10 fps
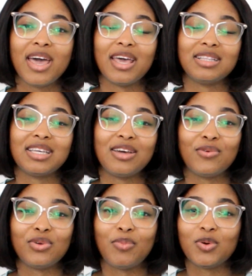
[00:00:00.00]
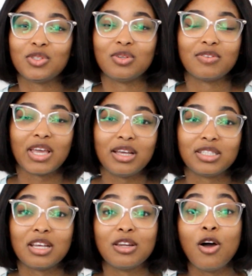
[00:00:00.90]
and turn on the post
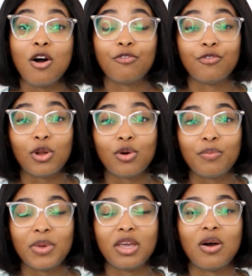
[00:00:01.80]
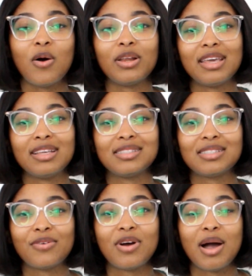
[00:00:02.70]
notification. Follow me on
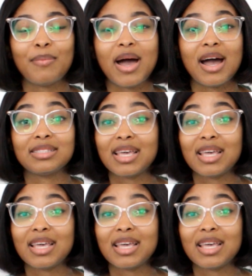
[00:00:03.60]
Instagram at